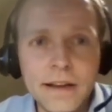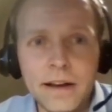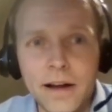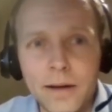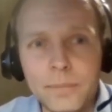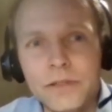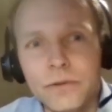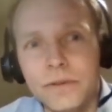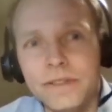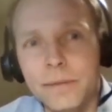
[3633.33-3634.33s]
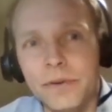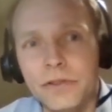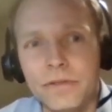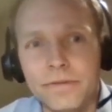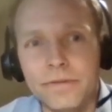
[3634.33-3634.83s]
up to a
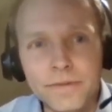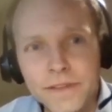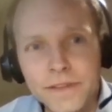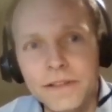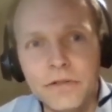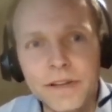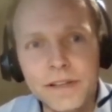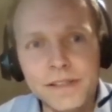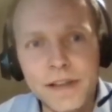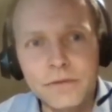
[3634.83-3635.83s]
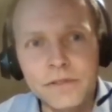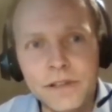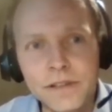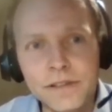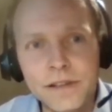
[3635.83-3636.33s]
temperature of 50 degrees
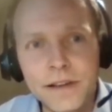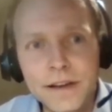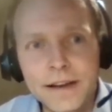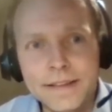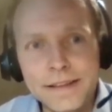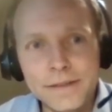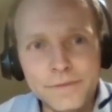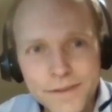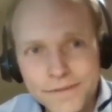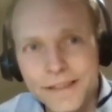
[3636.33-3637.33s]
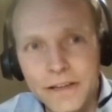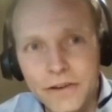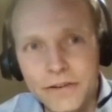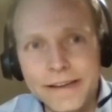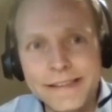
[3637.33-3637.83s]
Celsius. And that's 50
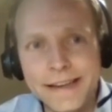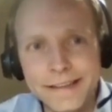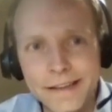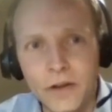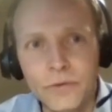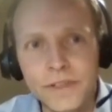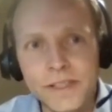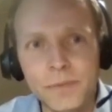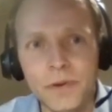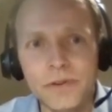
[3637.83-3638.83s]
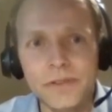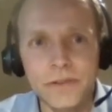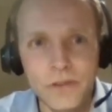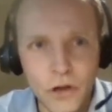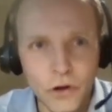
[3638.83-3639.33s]
degrees at the coldest spot. So
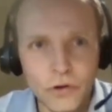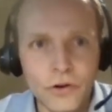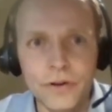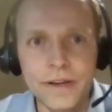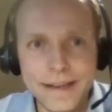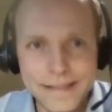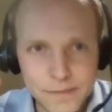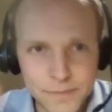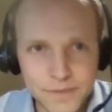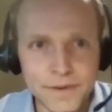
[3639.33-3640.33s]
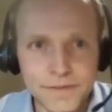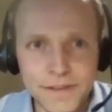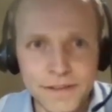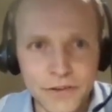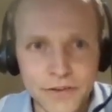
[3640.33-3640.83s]
the concrete has to be 50
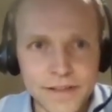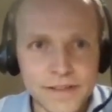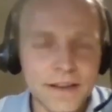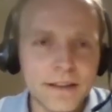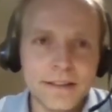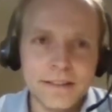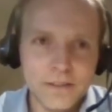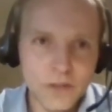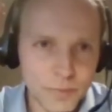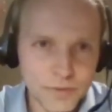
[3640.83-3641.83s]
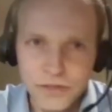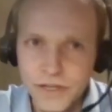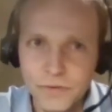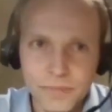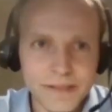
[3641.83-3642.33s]
degrees. The top of the
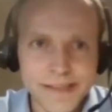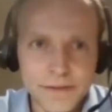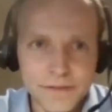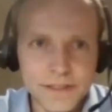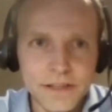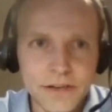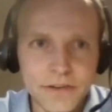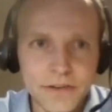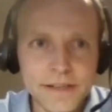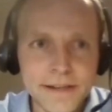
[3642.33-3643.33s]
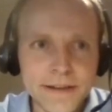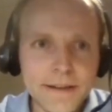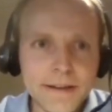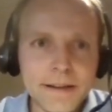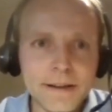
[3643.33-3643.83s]
shed would be 70 degrees.
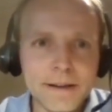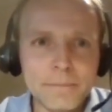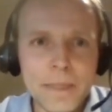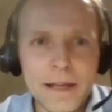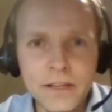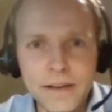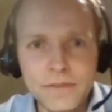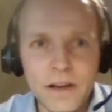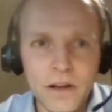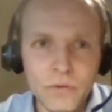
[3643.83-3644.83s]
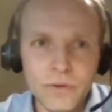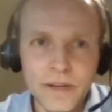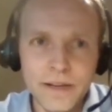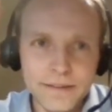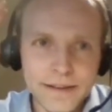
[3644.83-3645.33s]
And you have to hold
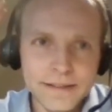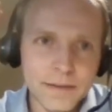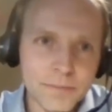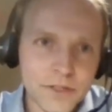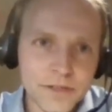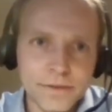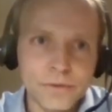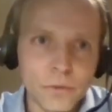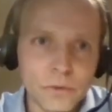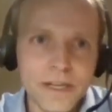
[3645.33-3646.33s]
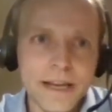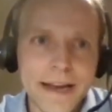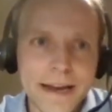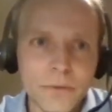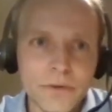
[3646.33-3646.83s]
it at that temperature for 48
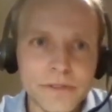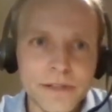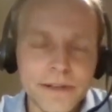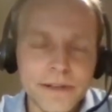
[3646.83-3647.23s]
hours.